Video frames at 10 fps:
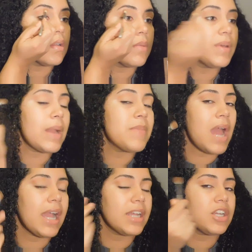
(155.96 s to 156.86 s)
But I'm
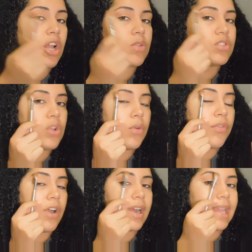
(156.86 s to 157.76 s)
not going to go so
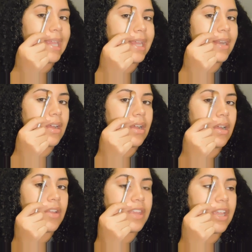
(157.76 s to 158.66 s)
far in
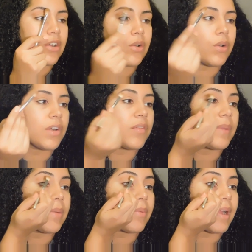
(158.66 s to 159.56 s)
on the inner corner of
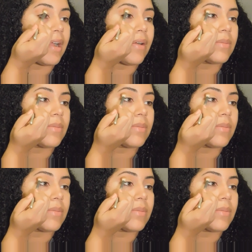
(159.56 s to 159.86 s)
my brow.